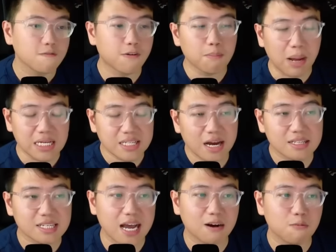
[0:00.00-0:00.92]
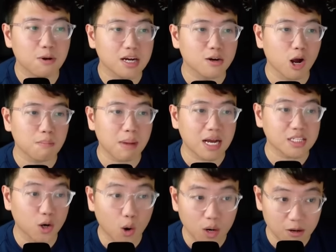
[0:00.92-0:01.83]
For basic attack, we are going back
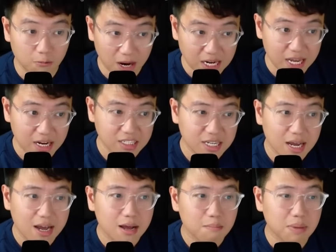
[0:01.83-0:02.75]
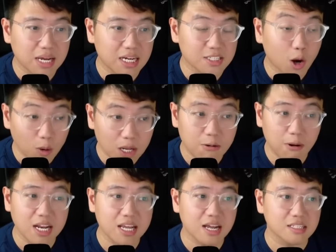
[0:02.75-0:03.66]
to Holy Radiance because Holy
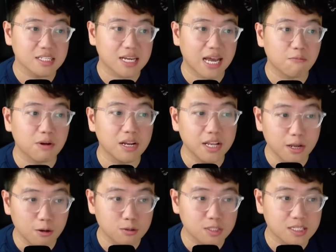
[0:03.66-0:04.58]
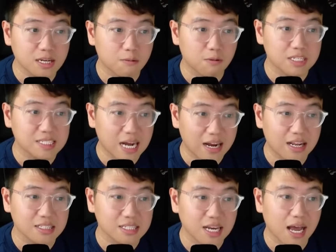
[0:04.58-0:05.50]
Radiance can reduce the
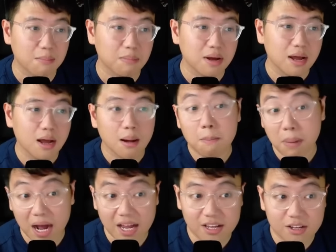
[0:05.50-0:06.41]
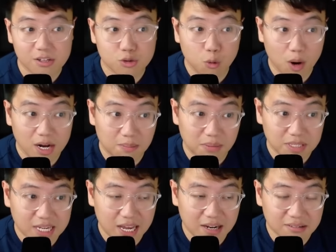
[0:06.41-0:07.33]
residing time by
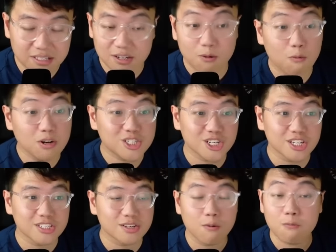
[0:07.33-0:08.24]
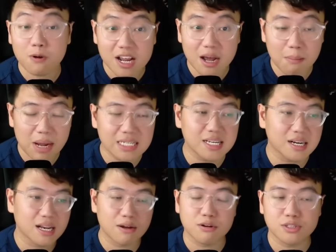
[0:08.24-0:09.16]
20%, which is really amazing,
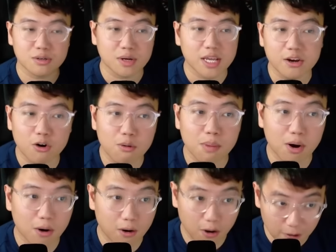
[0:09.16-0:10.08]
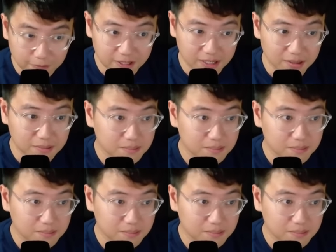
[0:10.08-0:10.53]
allow you to heal more often.